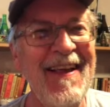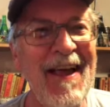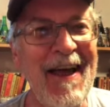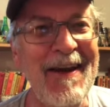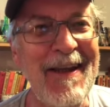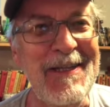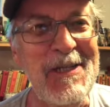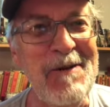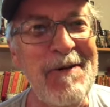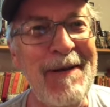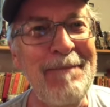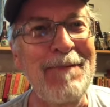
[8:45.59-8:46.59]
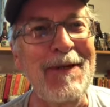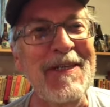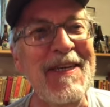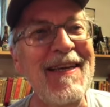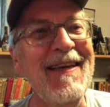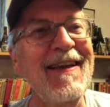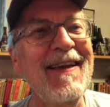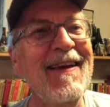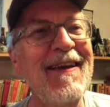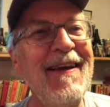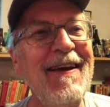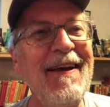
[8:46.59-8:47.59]
A Nigerian batik.
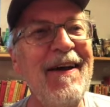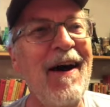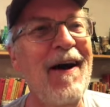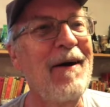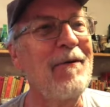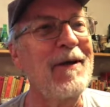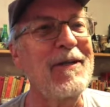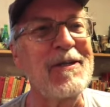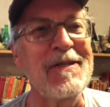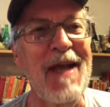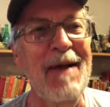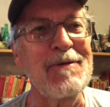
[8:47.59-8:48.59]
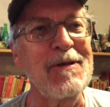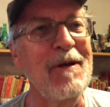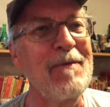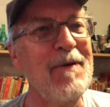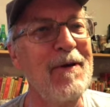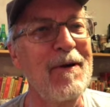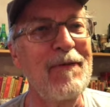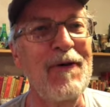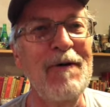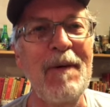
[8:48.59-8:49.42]
Which is absolutely beautiful.